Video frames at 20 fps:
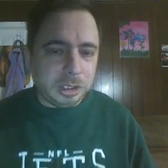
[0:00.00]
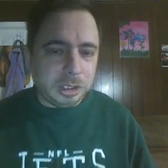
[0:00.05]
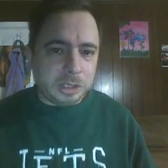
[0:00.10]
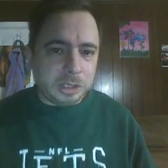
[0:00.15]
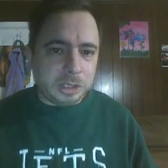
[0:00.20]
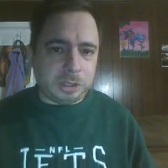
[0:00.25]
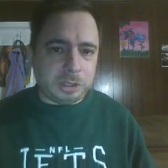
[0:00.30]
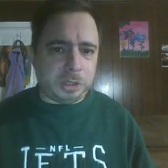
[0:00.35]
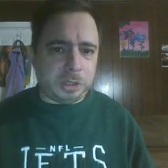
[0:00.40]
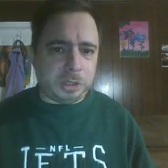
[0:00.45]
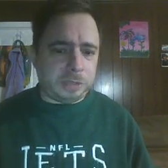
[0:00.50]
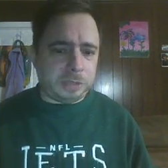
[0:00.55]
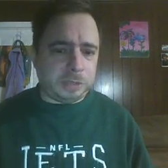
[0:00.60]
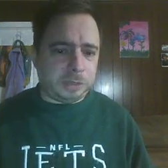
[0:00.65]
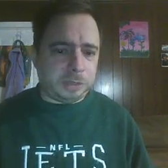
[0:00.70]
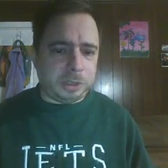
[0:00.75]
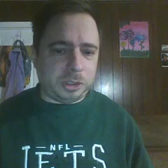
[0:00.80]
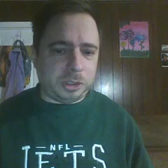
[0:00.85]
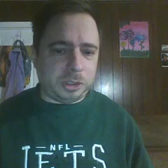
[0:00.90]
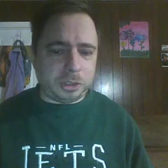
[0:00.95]
So uh,
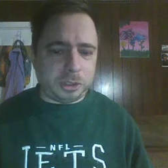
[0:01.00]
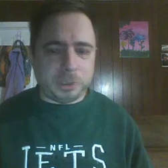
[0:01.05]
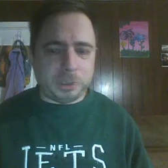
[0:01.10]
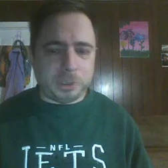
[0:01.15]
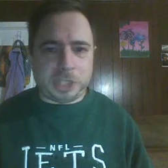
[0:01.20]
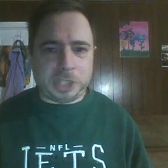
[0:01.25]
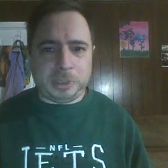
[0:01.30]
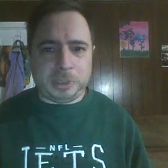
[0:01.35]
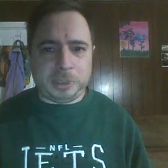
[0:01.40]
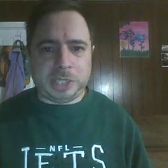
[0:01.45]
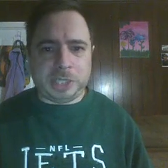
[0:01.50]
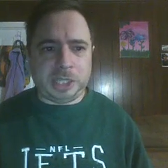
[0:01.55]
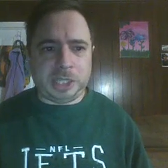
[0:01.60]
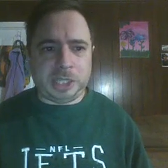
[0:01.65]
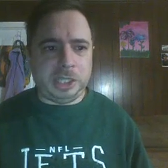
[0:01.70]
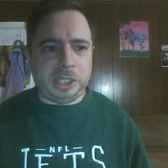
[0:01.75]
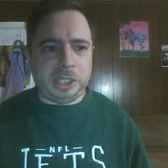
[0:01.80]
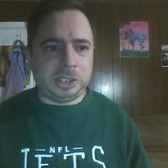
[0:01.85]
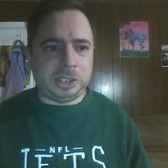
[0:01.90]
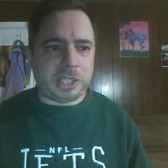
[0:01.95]
also with Sami
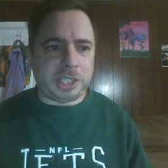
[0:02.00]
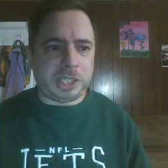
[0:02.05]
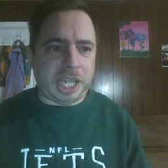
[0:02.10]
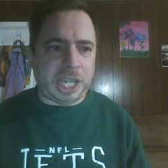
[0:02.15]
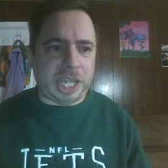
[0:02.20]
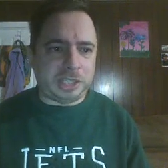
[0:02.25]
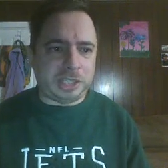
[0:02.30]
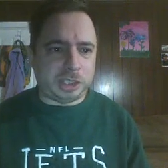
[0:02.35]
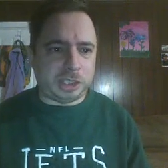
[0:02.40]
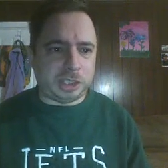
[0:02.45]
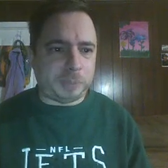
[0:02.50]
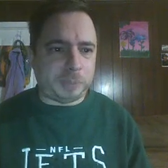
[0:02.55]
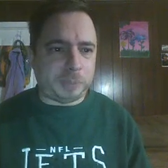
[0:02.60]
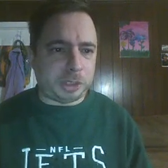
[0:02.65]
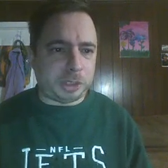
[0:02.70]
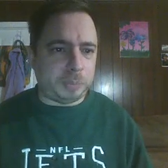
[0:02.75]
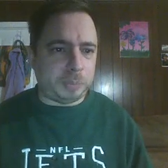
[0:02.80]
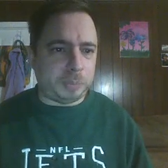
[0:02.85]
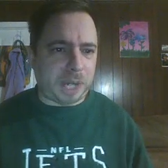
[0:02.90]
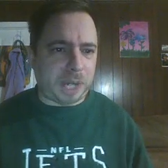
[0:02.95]
attacking. He hits the cactus
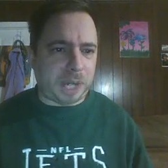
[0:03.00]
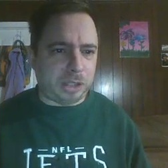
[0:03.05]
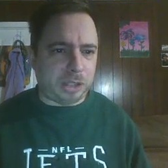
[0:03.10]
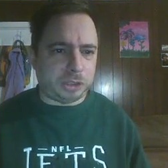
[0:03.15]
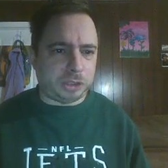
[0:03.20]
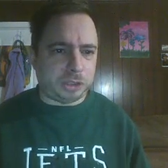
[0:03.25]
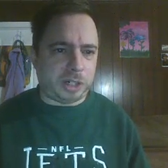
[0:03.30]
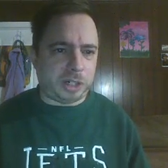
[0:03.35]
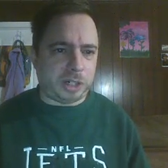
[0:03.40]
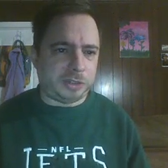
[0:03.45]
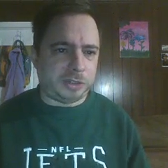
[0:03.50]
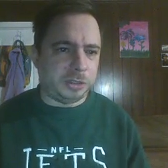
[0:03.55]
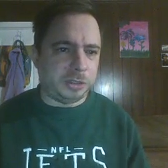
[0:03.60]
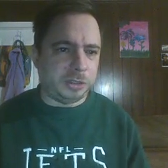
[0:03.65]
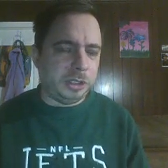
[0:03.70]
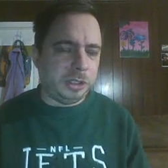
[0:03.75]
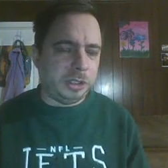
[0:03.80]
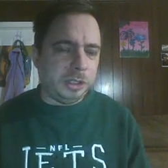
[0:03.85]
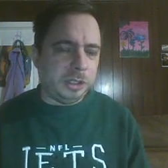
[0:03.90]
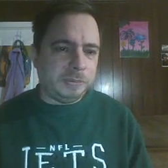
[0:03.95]
special pile
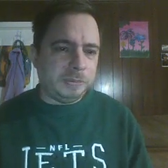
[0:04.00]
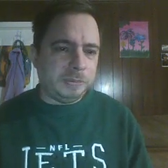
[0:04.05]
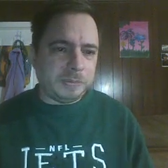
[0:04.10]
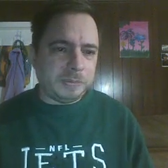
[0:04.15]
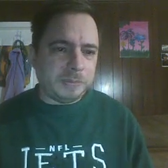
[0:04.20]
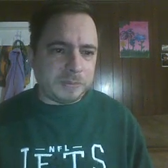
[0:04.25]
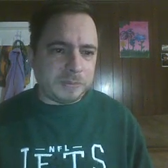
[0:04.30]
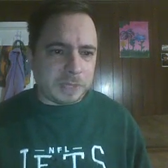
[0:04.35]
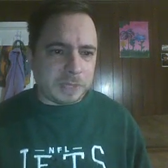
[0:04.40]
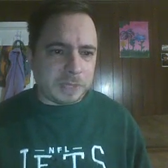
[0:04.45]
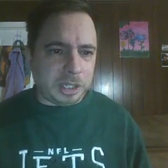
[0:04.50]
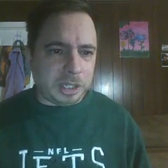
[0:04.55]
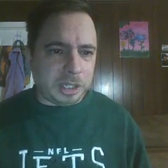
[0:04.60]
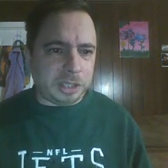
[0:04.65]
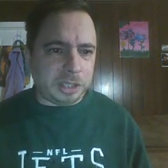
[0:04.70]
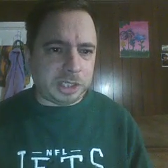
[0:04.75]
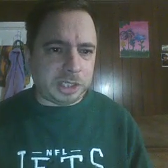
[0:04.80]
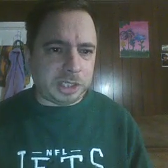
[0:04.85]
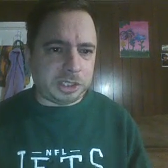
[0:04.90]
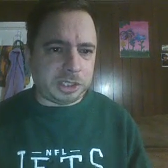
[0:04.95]
driver,
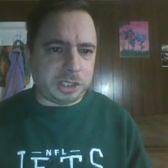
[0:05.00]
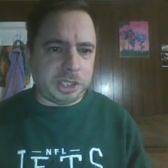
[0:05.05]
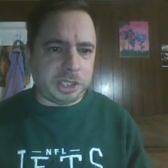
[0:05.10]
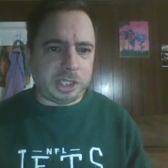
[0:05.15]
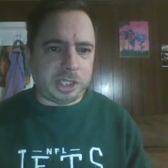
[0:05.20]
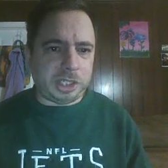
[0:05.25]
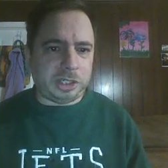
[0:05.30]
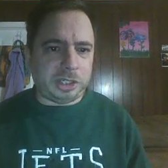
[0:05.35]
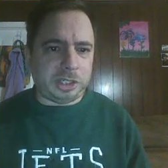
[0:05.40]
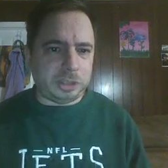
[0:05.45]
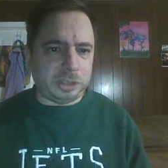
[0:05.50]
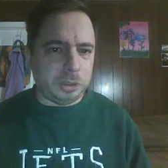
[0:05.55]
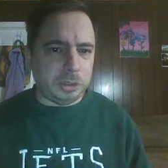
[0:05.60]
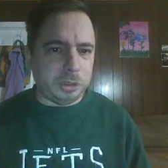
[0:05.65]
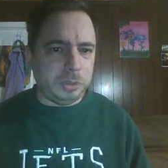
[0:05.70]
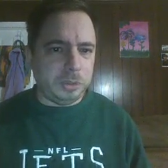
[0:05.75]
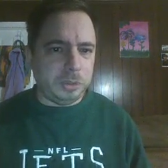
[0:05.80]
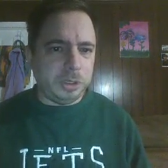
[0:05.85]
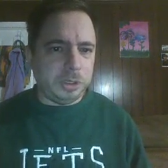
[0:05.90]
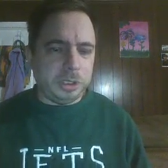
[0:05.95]
and Tessa kicks out of
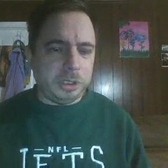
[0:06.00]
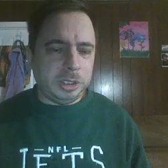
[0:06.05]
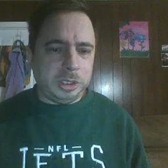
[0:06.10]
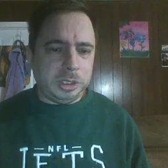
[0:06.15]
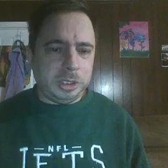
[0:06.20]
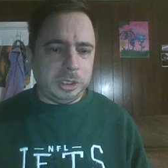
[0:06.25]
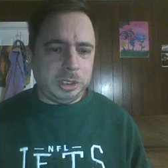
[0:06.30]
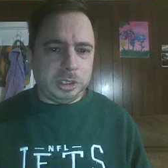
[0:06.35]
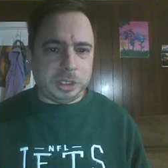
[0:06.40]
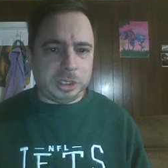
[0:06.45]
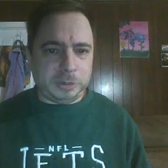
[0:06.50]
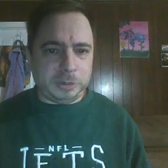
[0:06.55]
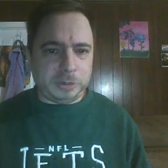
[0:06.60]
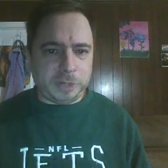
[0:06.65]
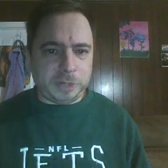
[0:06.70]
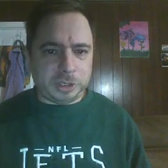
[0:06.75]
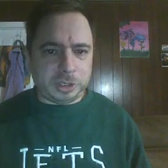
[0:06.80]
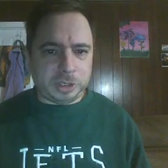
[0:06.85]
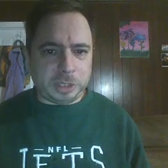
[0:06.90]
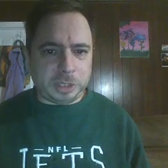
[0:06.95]
two. Sami
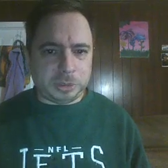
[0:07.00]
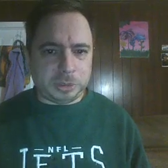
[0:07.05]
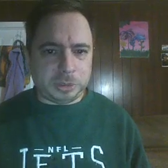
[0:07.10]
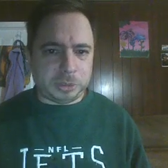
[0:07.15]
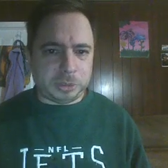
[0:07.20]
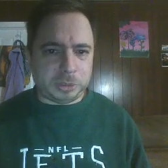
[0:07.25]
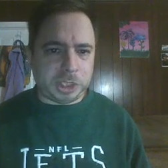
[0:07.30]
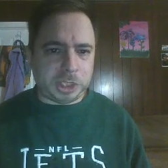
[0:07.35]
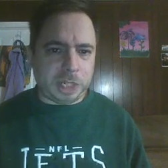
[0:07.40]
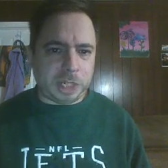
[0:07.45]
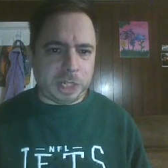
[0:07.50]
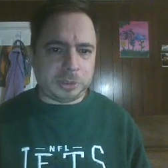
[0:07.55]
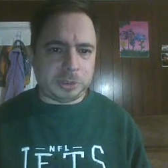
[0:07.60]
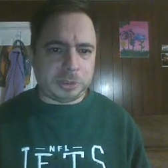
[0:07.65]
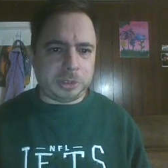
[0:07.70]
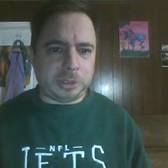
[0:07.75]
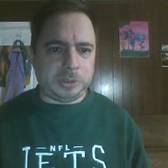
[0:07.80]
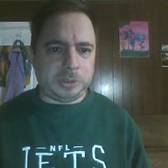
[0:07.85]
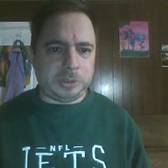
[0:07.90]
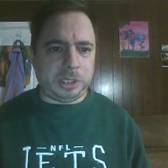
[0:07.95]
follows it up with some chops,
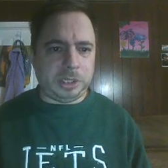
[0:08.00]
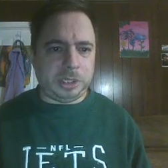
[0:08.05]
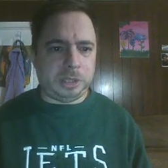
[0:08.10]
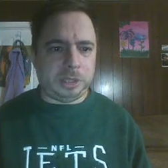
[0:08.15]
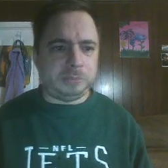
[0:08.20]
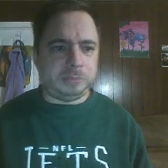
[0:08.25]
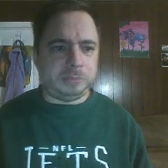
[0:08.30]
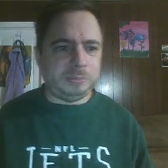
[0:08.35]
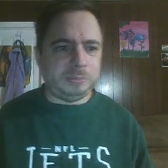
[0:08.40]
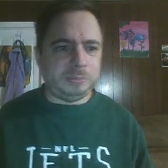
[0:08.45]
and